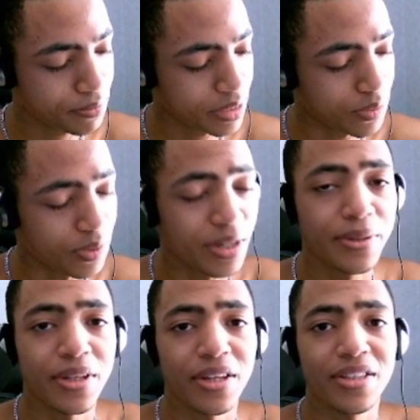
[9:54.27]
Well,
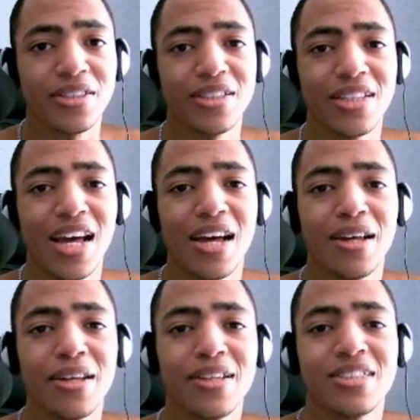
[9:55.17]
other than that,
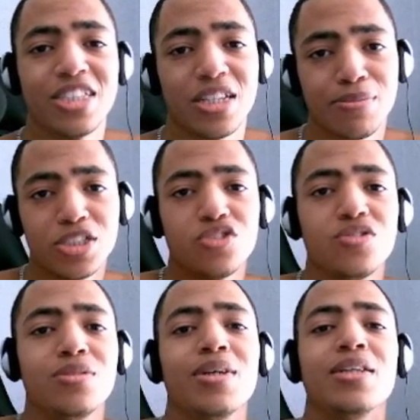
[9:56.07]
check my
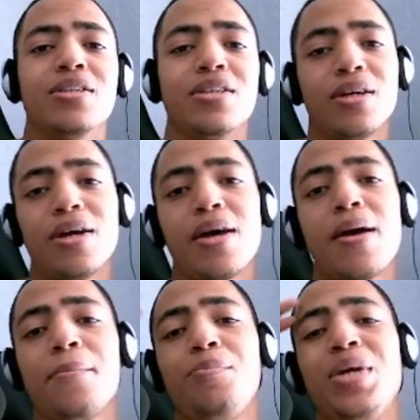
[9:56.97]
stream, and
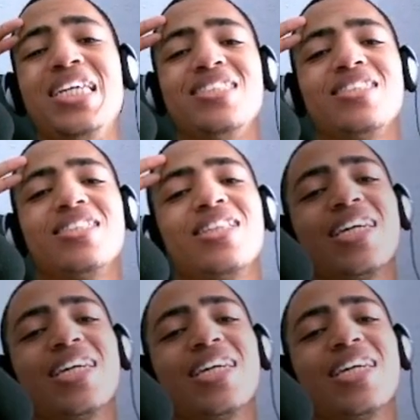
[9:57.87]
peace late.